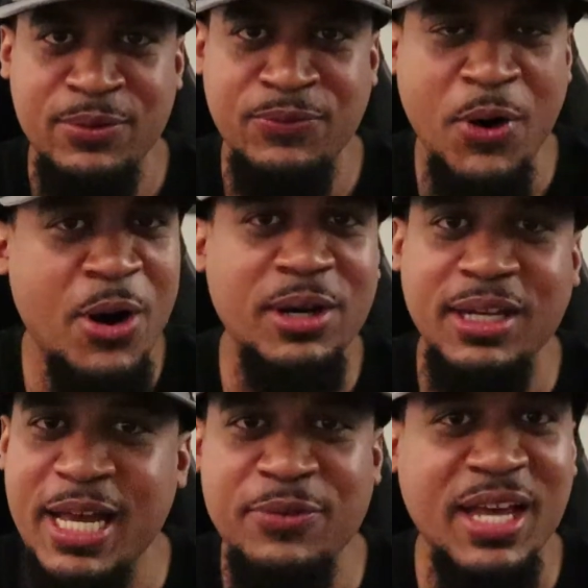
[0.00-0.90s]
far
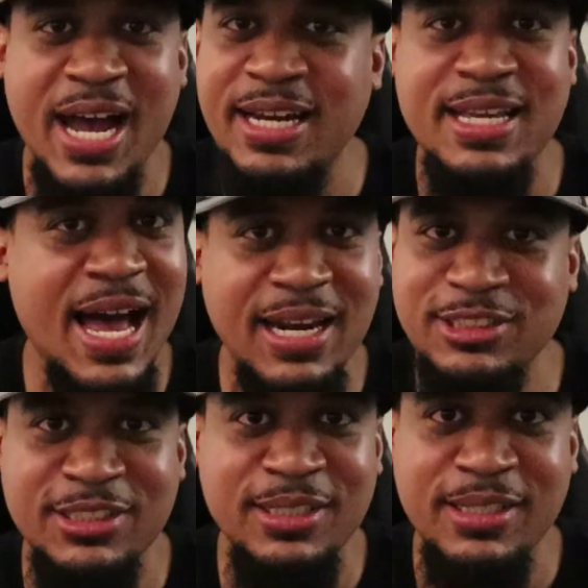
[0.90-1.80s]
left
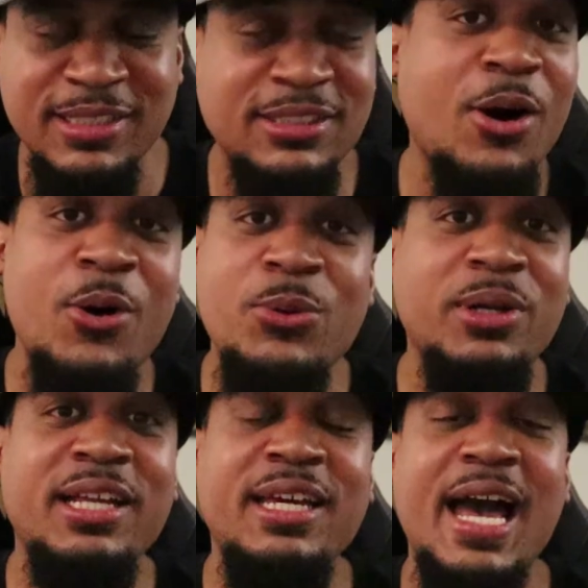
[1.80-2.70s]
ideology is the
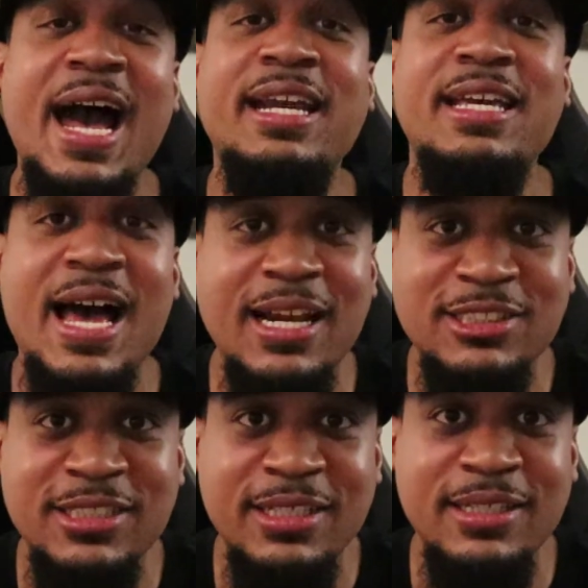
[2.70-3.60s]
only
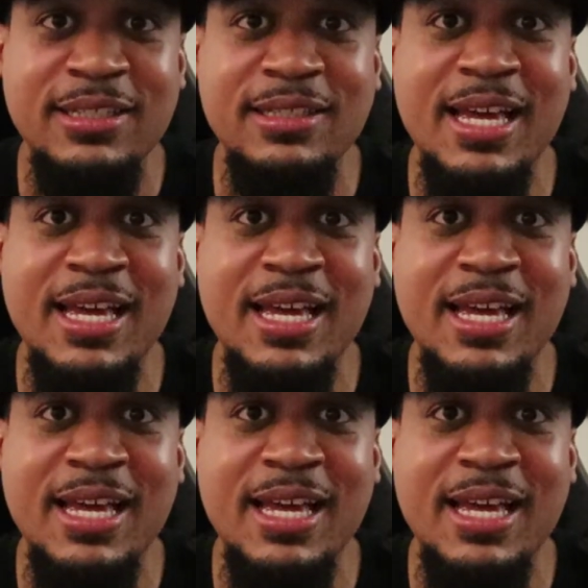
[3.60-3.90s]
ideology